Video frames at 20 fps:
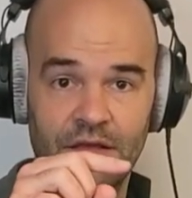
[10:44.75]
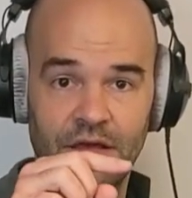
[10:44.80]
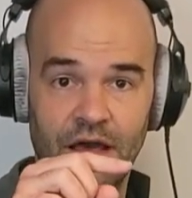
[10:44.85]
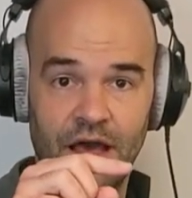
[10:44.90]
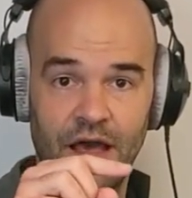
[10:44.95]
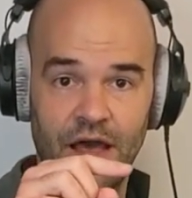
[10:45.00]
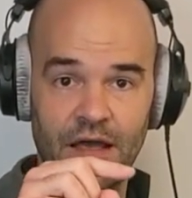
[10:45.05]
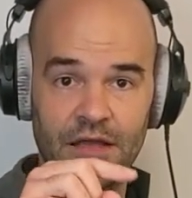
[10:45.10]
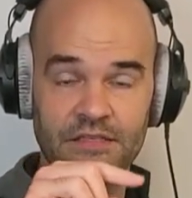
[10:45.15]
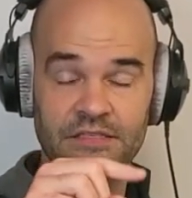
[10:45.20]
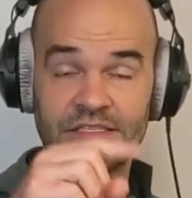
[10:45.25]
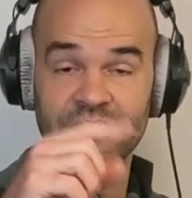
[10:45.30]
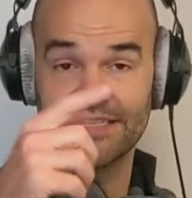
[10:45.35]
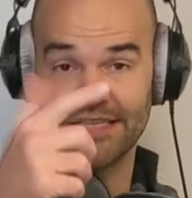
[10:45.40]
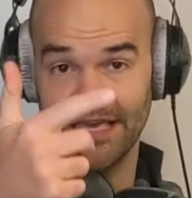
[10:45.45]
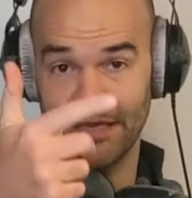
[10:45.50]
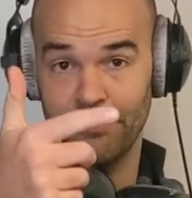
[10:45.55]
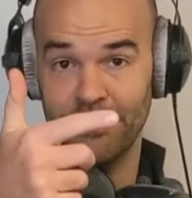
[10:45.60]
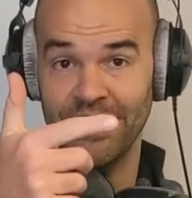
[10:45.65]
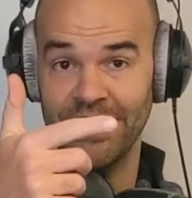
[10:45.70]
uh,
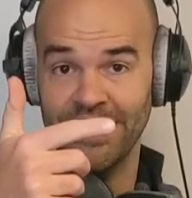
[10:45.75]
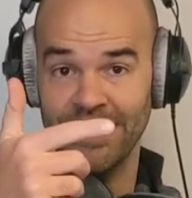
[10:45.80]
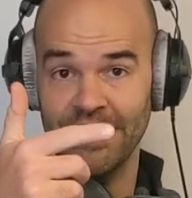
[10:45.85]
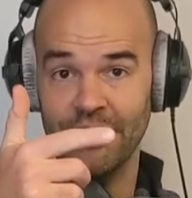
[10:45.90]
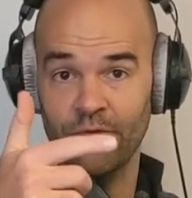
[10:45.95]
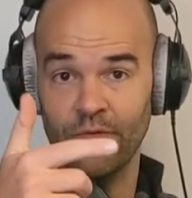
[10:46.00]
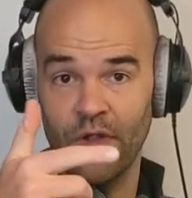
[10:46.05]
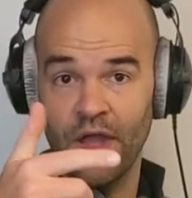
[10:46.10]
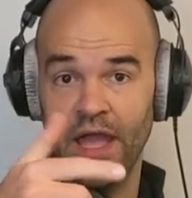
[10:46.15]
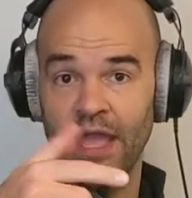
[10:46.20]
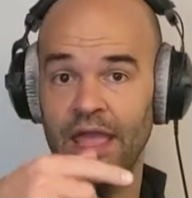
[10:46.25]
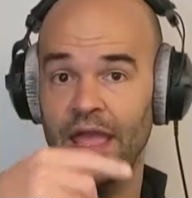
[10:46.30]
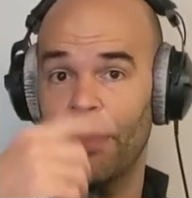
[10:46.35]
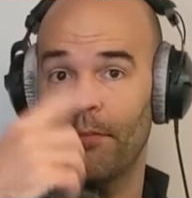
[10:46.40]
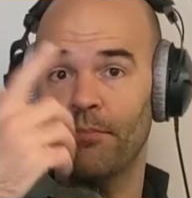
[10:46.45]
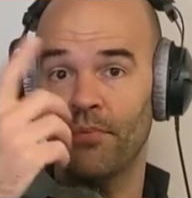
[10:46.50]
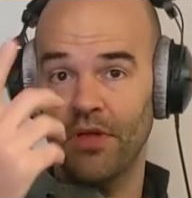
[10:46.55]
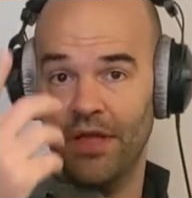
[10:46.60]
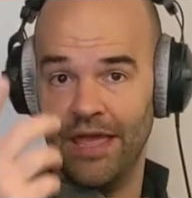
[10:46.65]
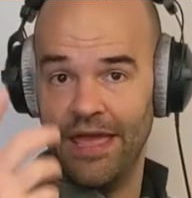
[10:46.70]
skip E, right,
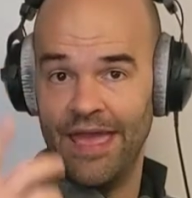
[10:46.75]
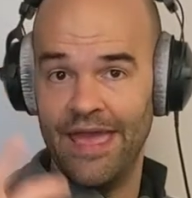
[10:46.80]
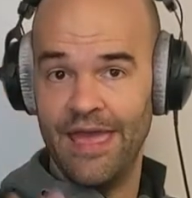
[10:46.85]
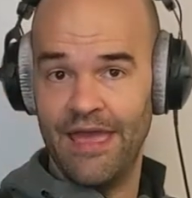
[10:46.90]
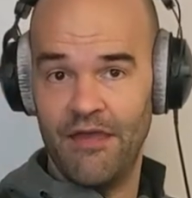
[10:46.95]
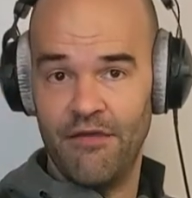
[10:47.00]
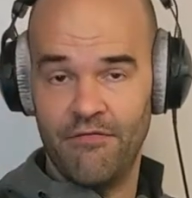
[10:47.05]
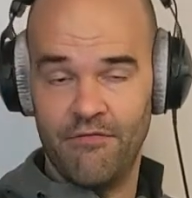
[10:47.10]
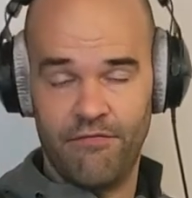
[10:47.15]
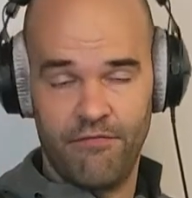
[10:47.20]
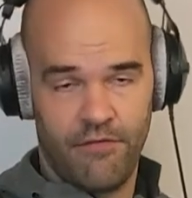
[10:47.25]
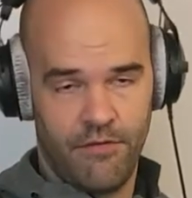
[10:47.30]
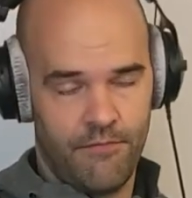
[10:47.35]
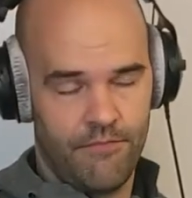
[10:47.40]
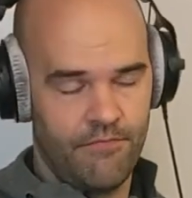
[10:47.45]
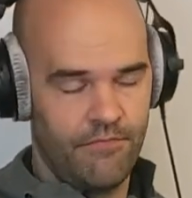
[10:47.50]
and play F.